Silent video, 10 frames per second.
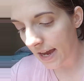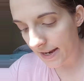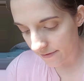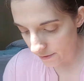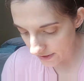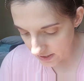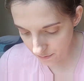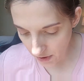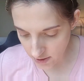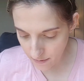kind of crease
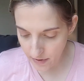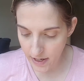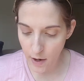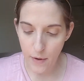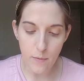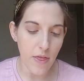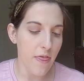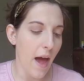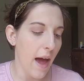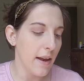brush, I'm gonna go in with
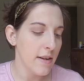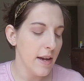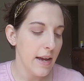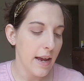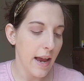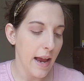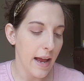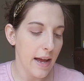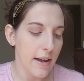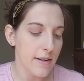that
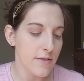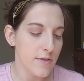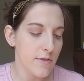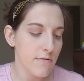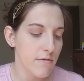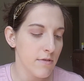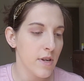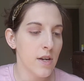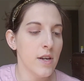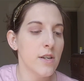and
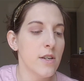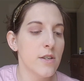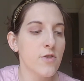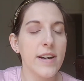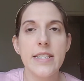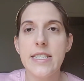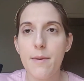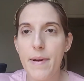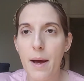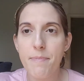try to
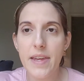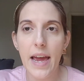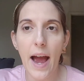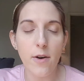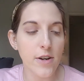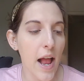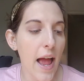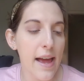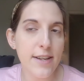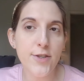deepen up the outer
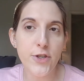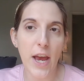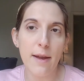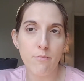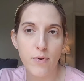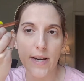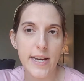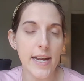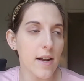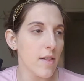edge and bring
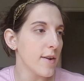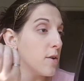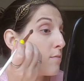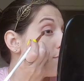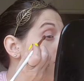it in a little.